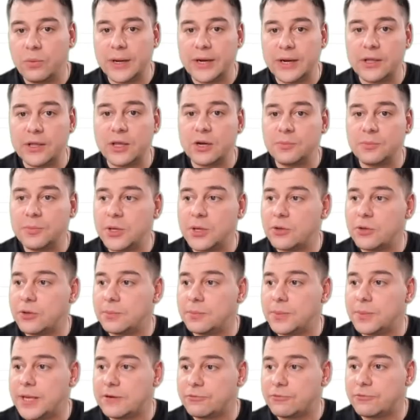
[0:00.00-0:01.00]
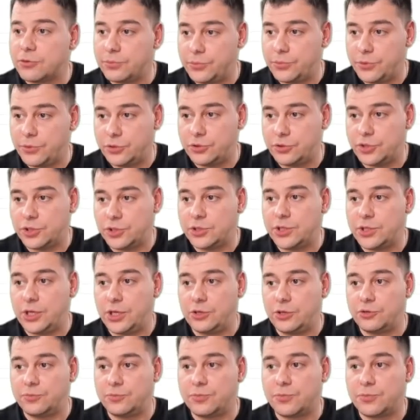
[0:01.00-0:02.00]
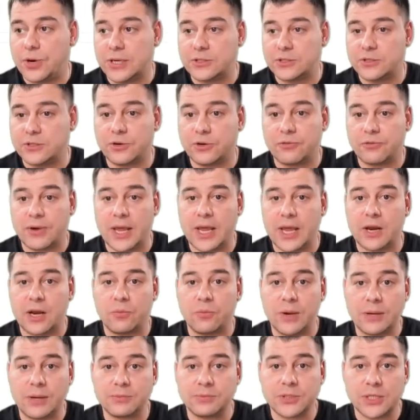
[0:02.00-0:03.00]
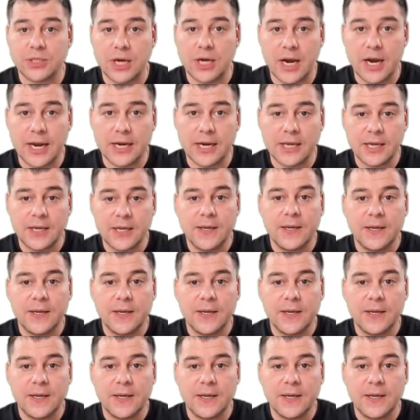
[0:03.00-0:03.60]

When you're gonna be on the platform, you just need to press the create a website.